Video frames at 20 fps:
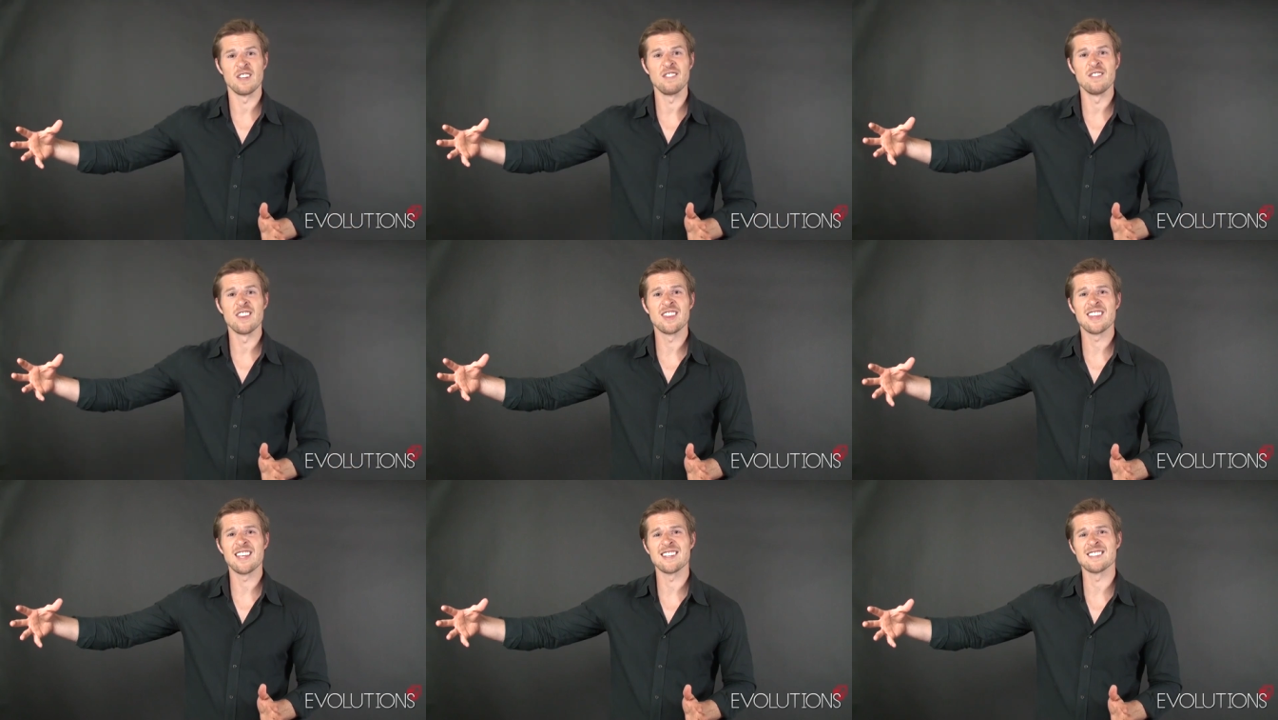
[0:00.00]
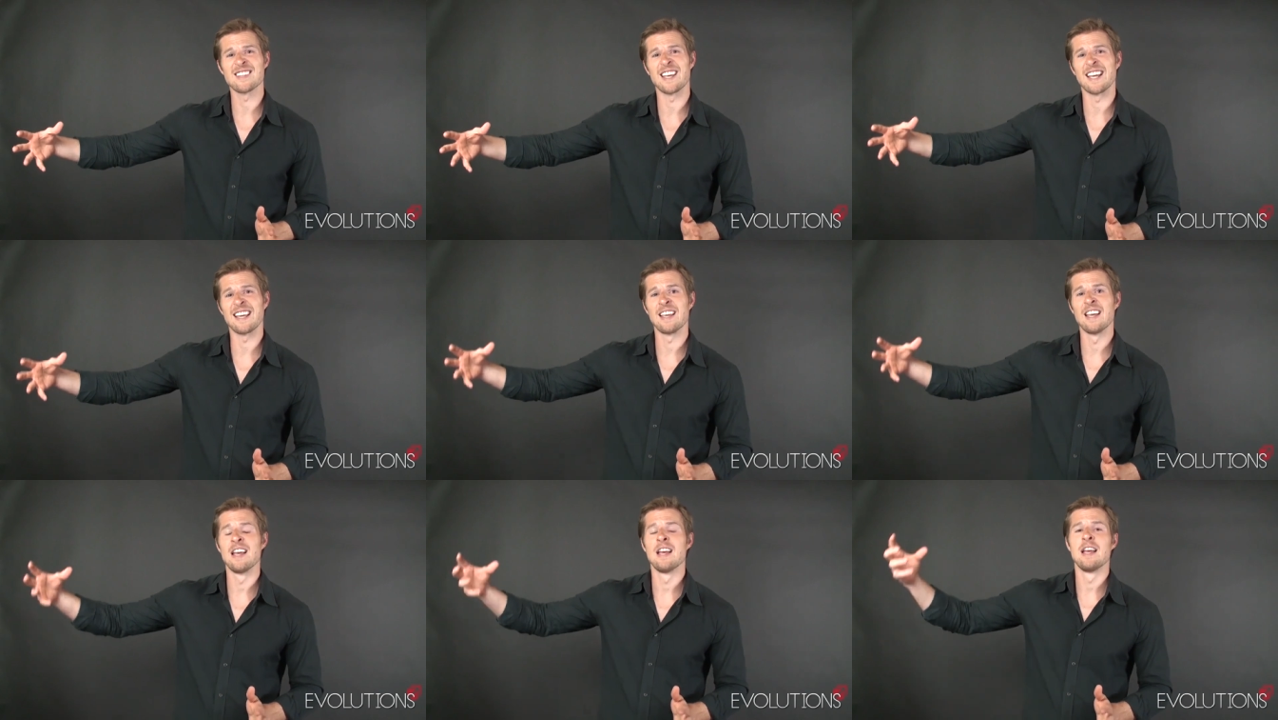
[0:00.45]
Even things
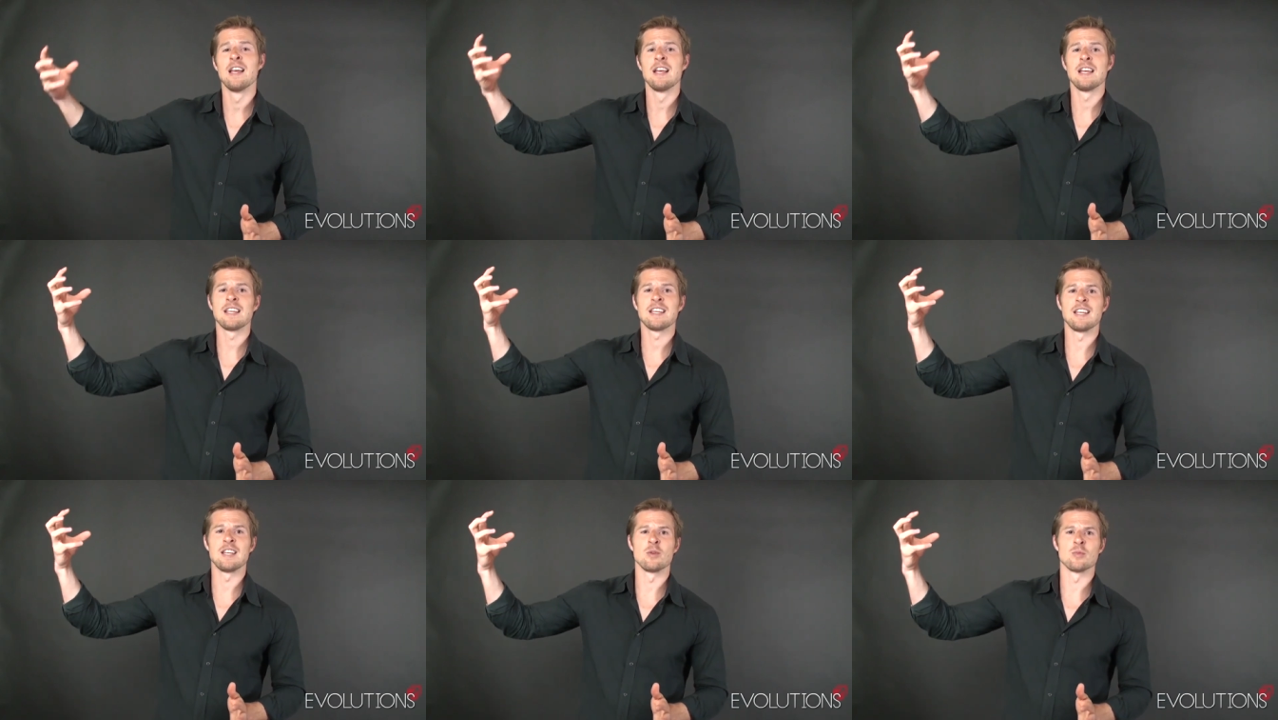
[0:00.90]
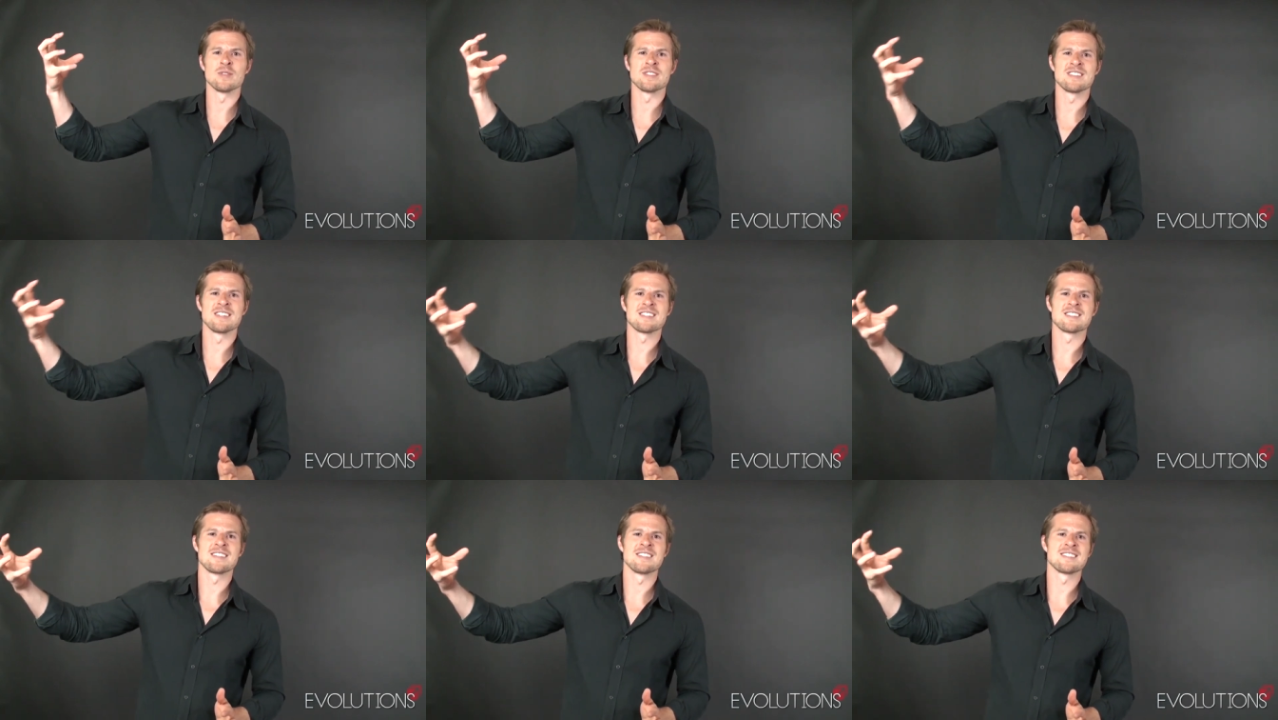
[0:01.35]
like getting
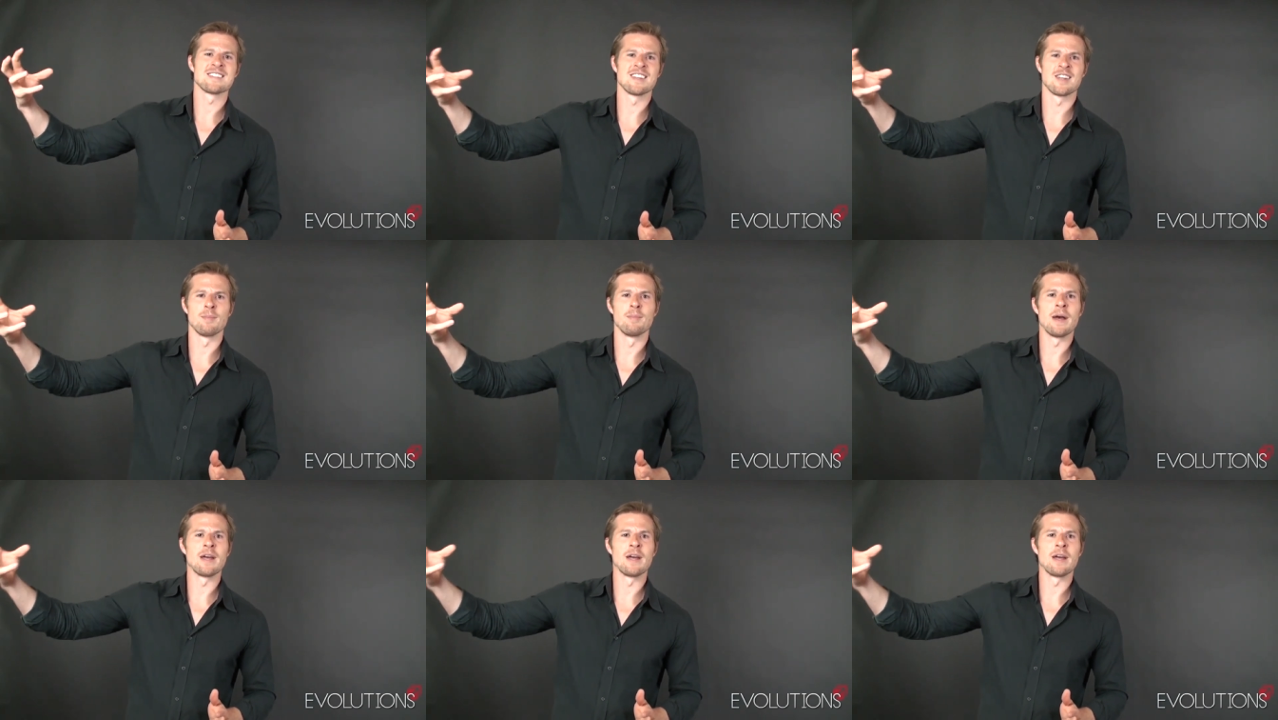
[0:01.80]
resistance in the